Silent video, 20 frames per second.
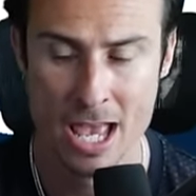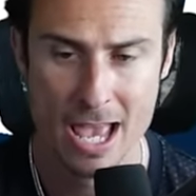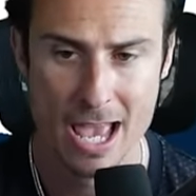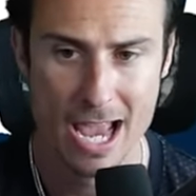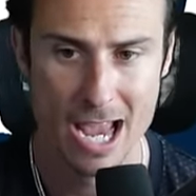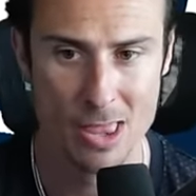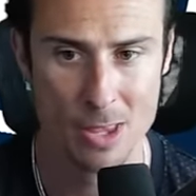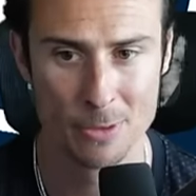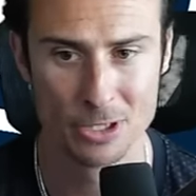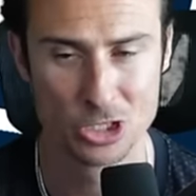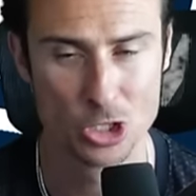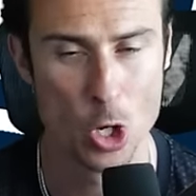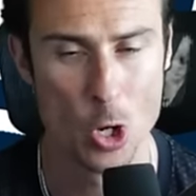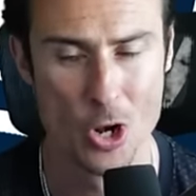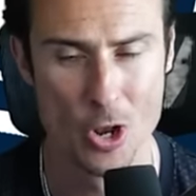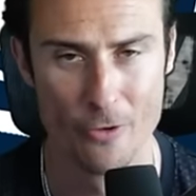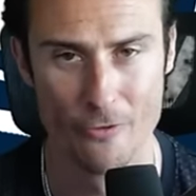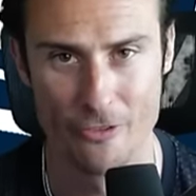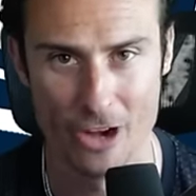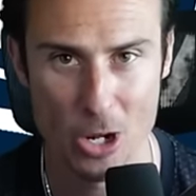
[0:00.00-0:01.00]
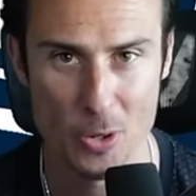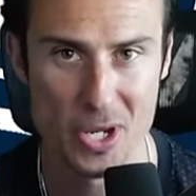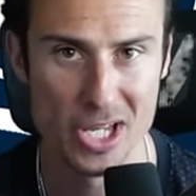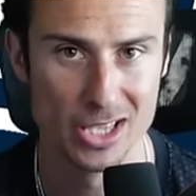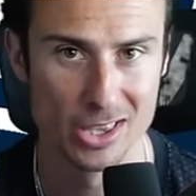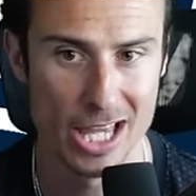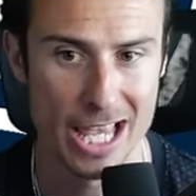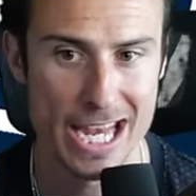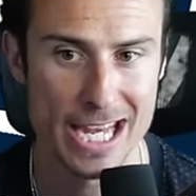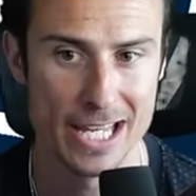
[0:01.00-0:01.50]
And then let's go to very
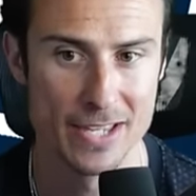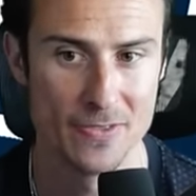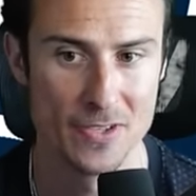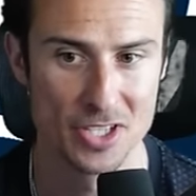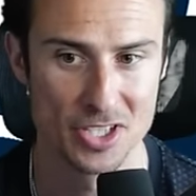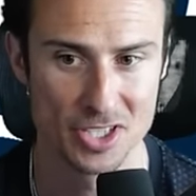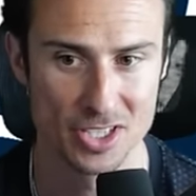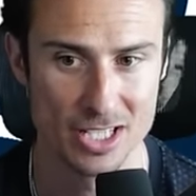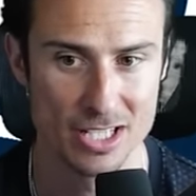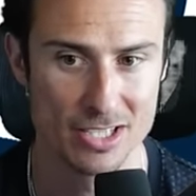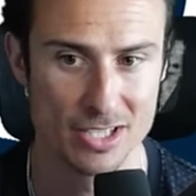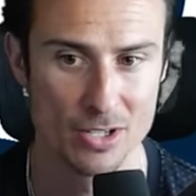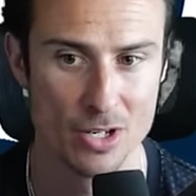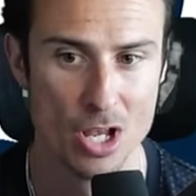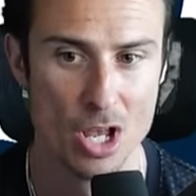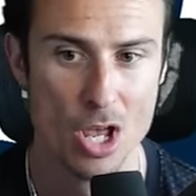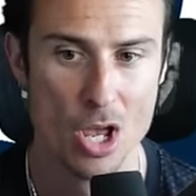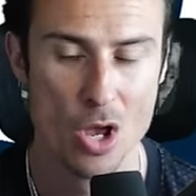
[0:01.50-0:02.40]
late in the season,